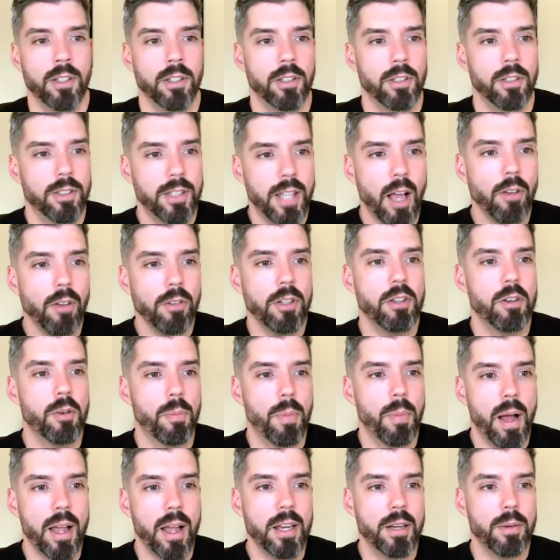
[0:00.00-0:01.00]
He's telling you your
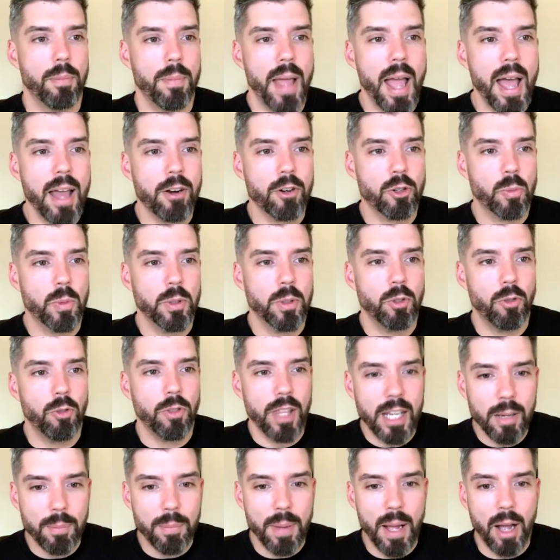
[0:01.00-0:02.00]
mind matters. What you
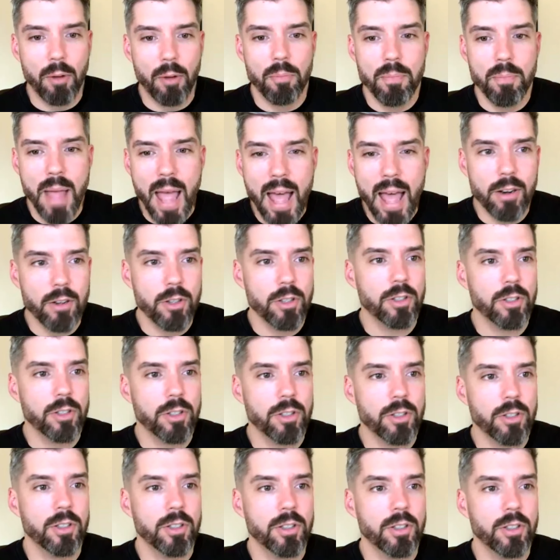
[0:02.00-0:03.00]
think about matters.
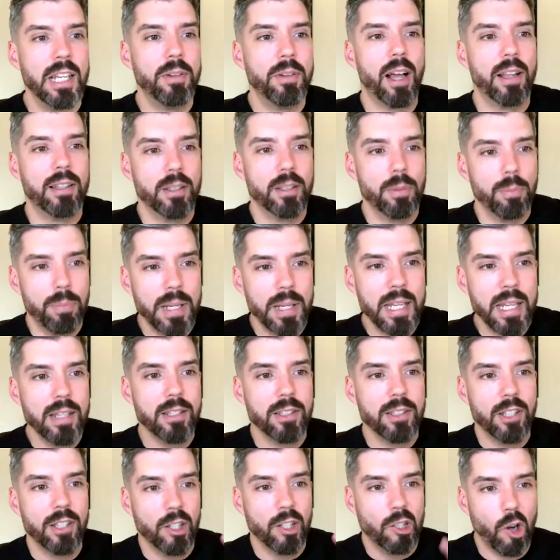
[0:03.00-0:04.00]
We need God's
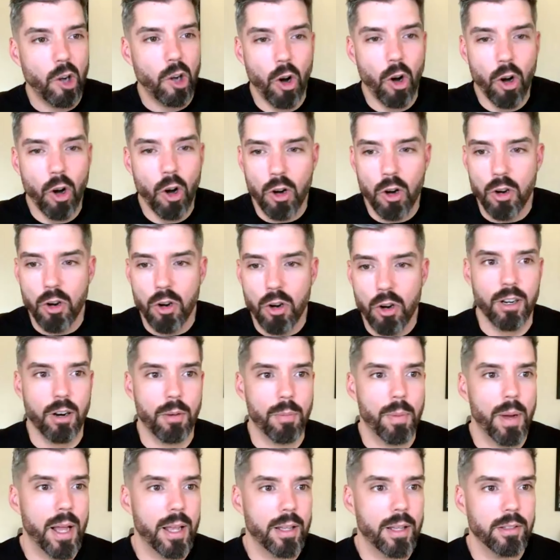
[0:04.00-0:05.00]
peace to guard our hearts
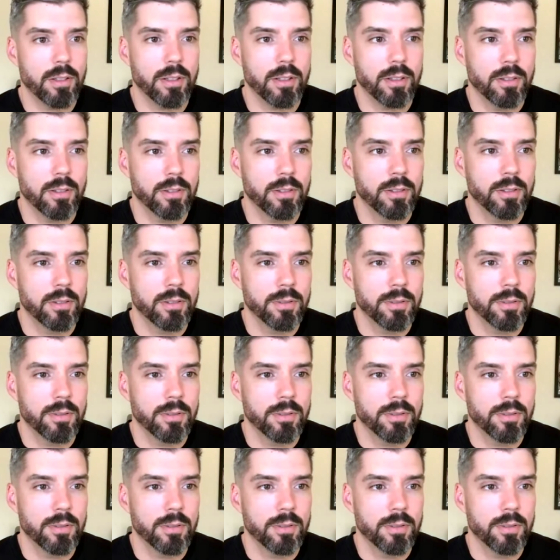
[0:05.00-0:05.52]
and our minds.